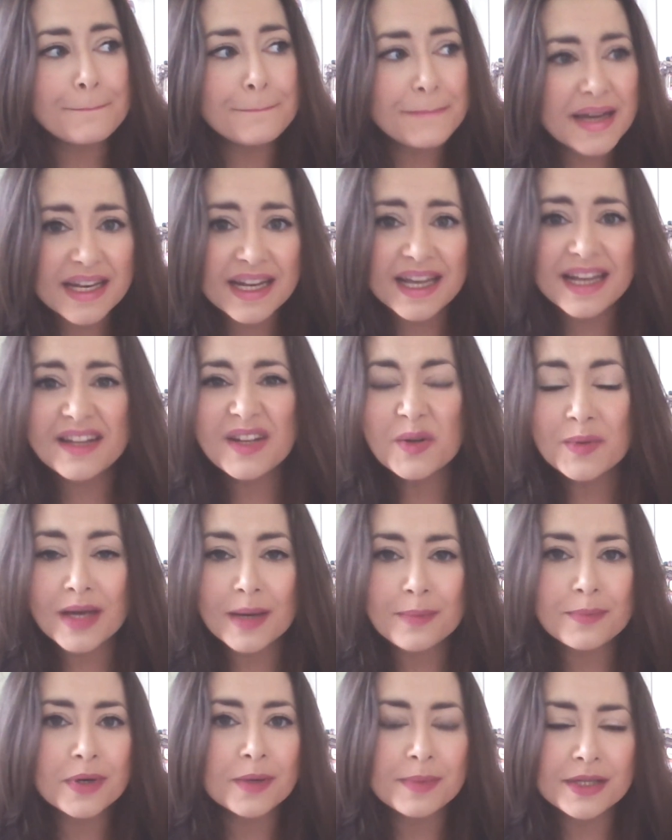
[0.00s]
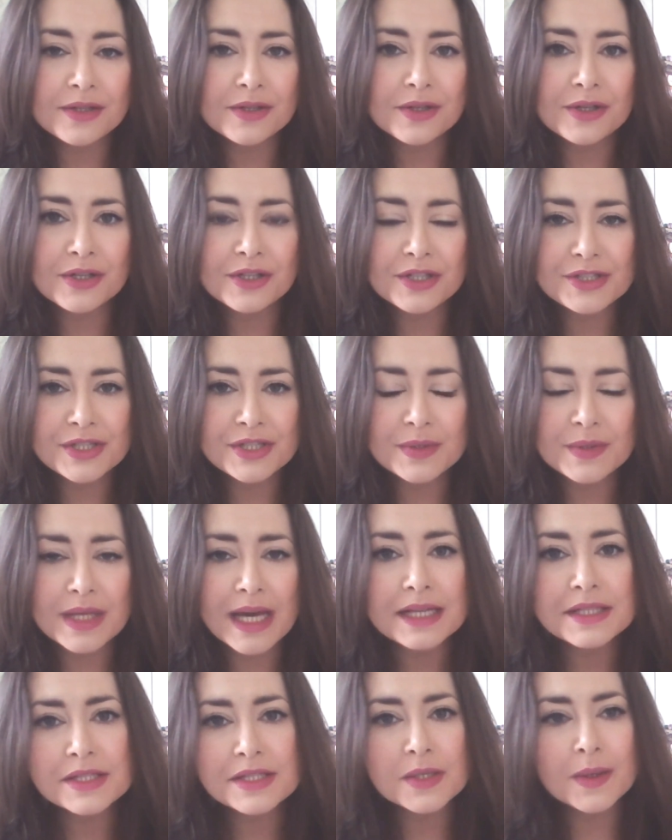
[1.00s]
But I know that I'm probably not going to do
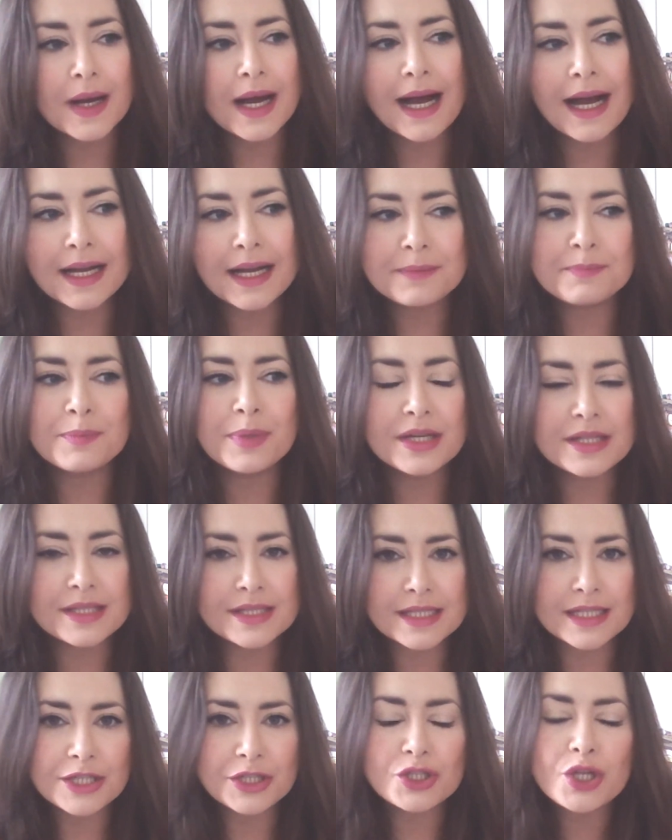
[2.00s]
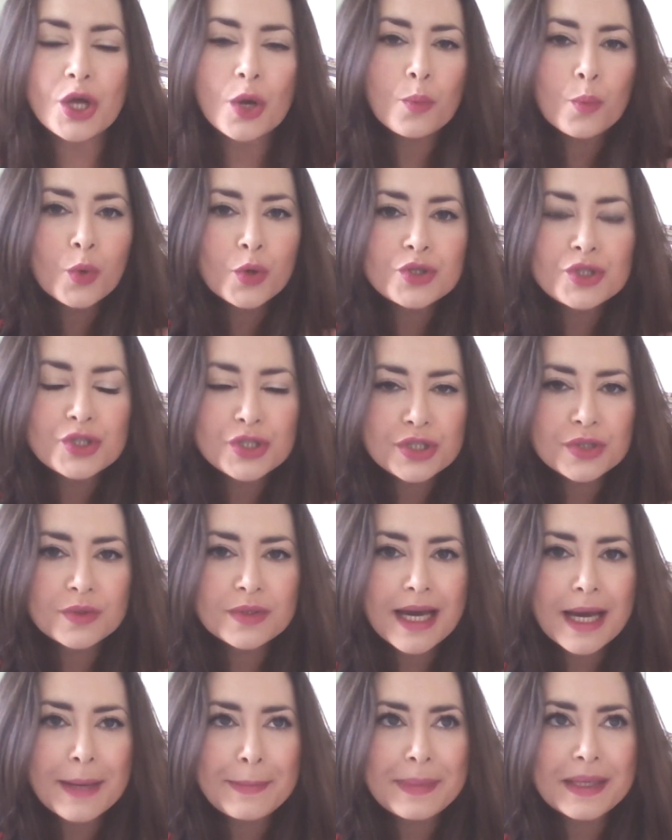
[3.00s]
that. So I personally don't want to do
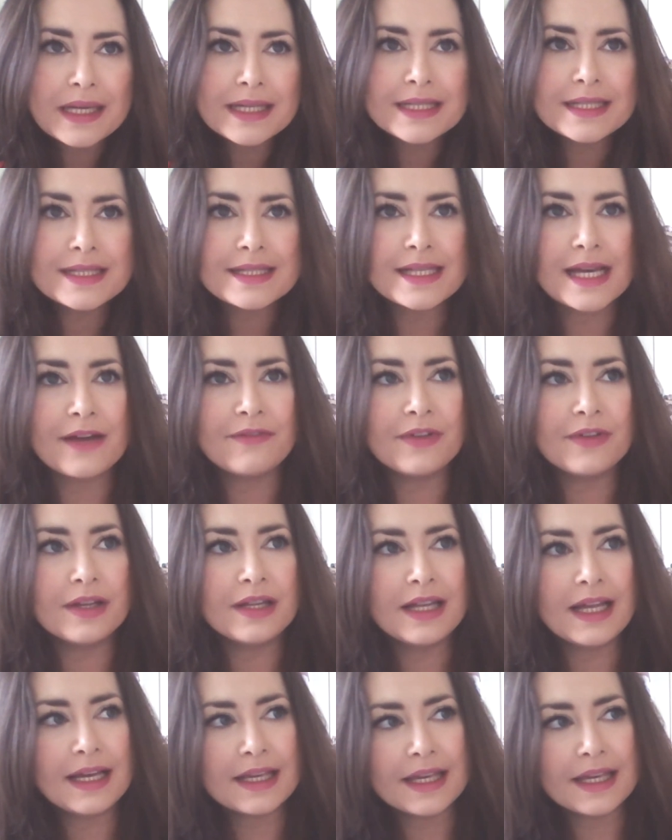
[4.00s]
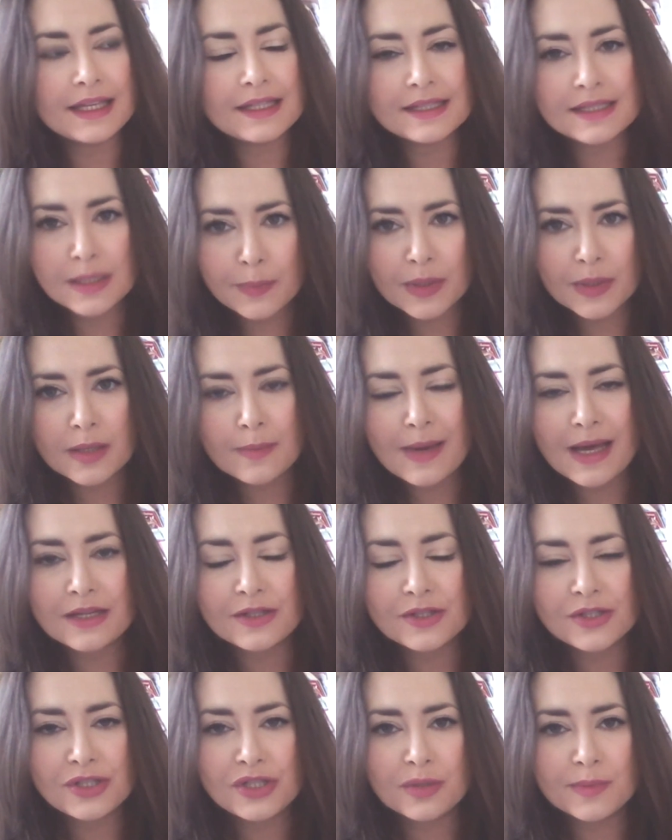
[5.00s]
that because I feel like it's tipping the
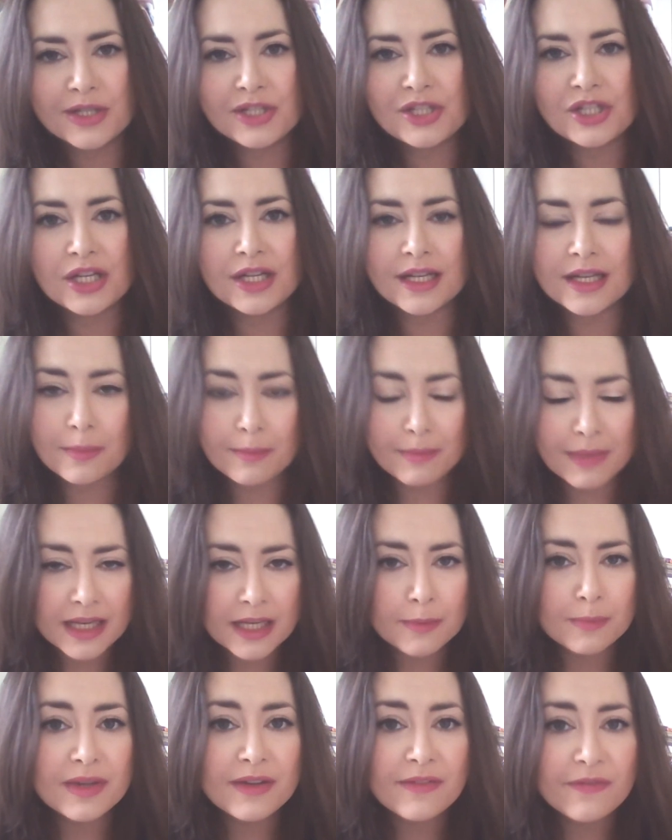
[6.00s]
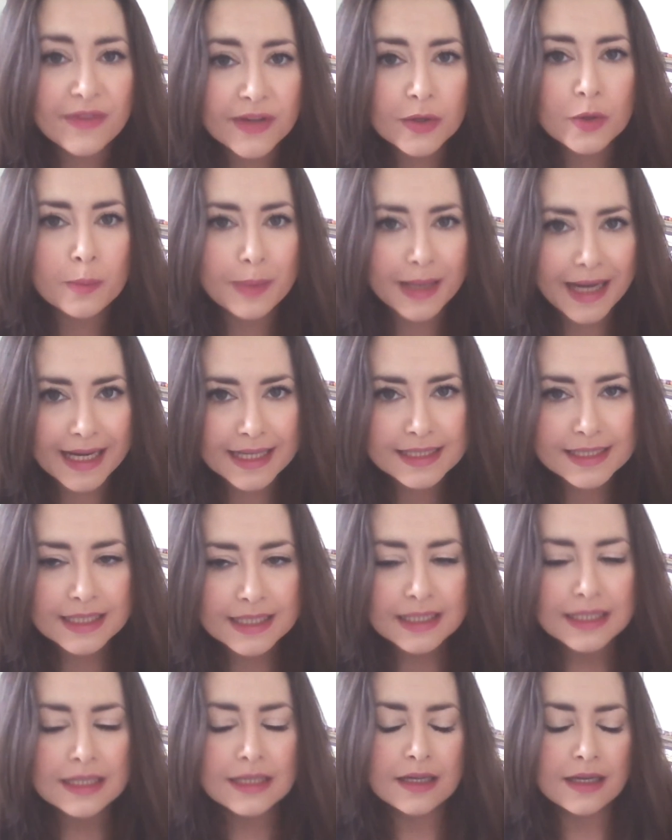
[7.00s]
balance too much, and it can make me feel bad
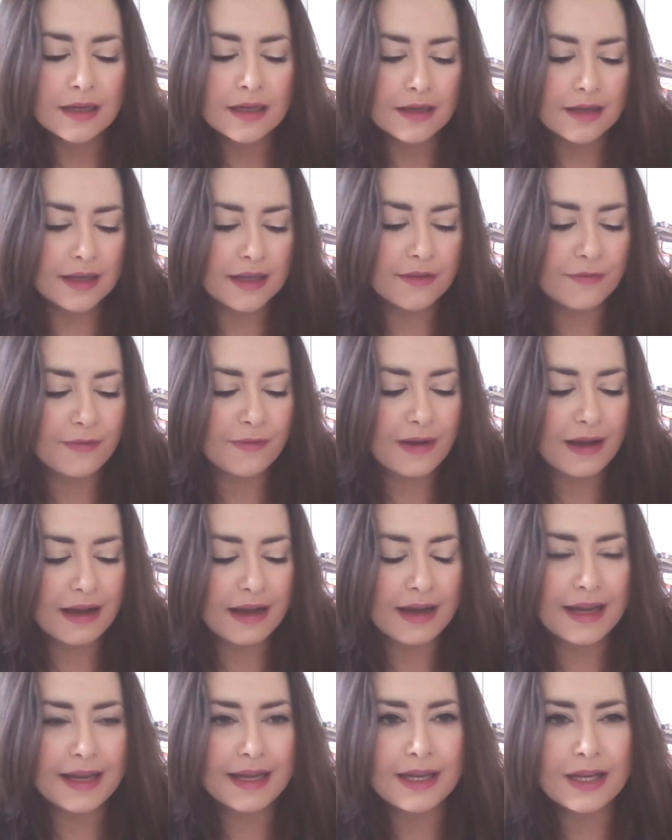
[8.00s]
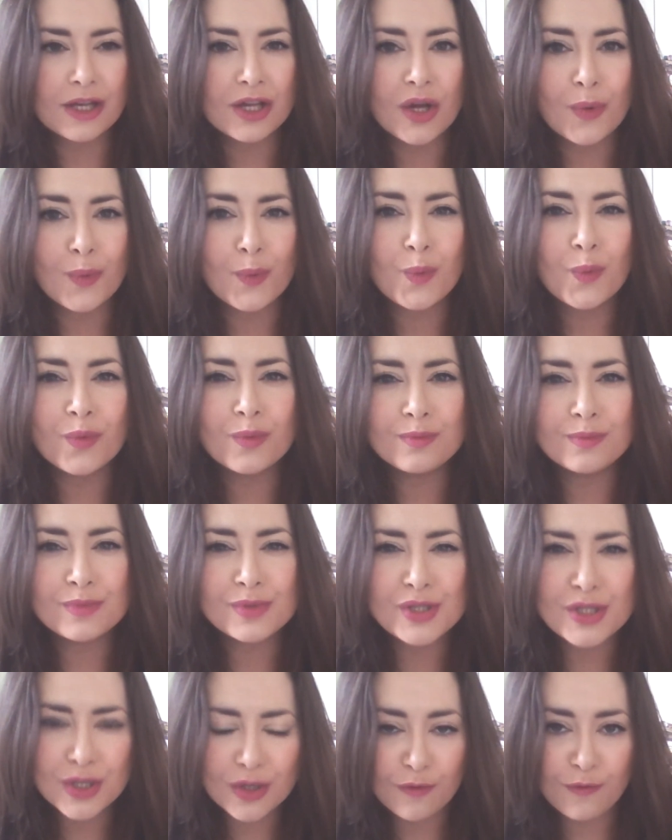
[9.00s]
if I go
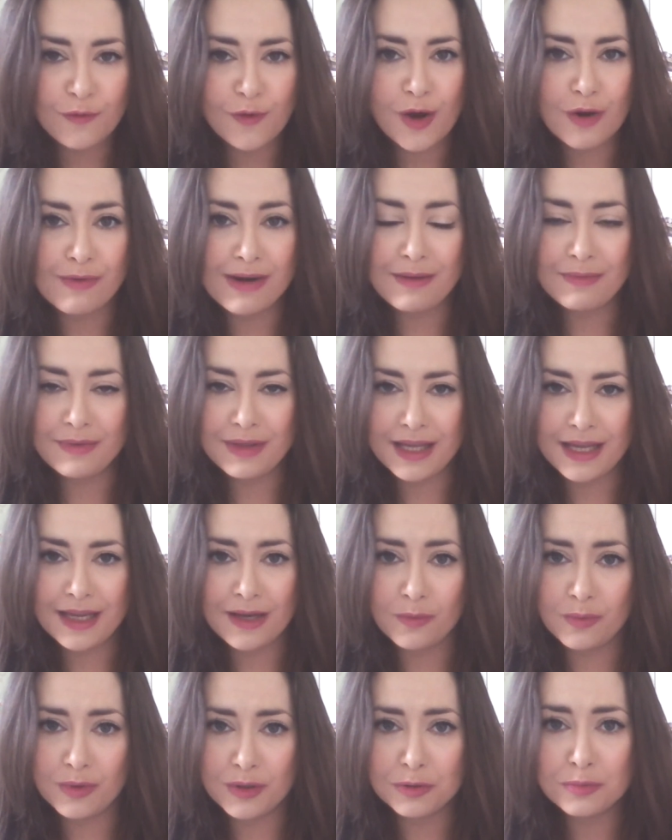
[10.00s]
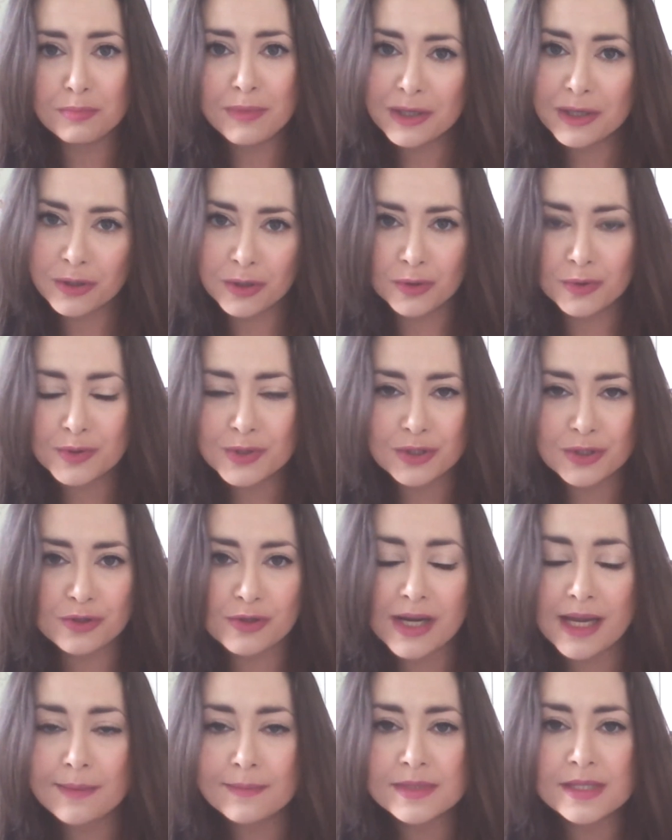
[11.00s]
too far out there with my goals and
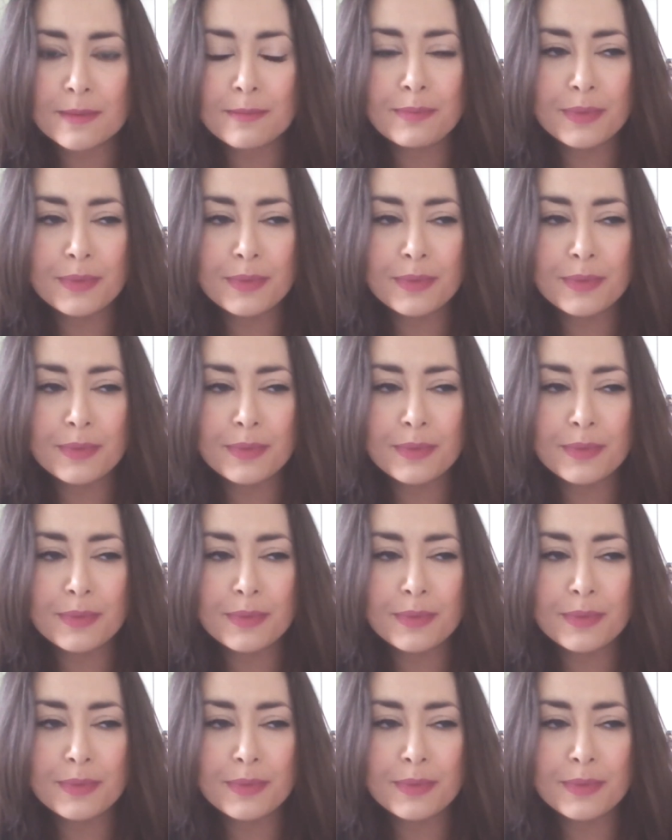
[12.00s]
dreams.